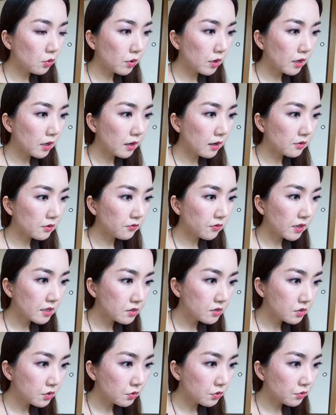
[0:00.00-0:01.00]
what
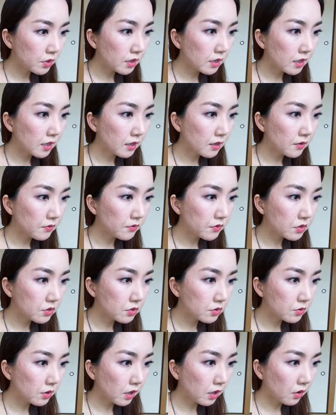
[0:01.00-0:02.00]
advice you would give
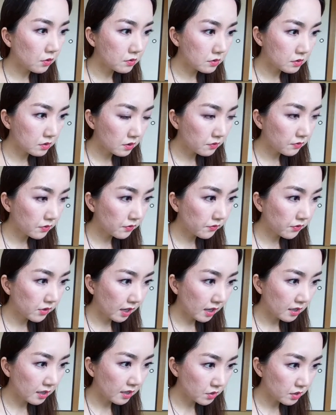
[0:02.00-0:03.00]
to a conservative
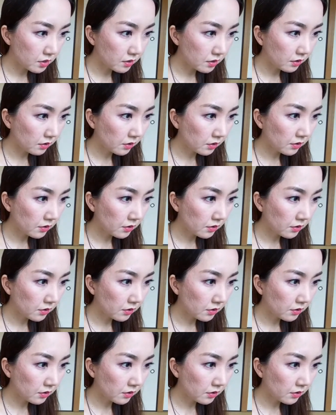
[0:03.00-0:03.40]
gaijin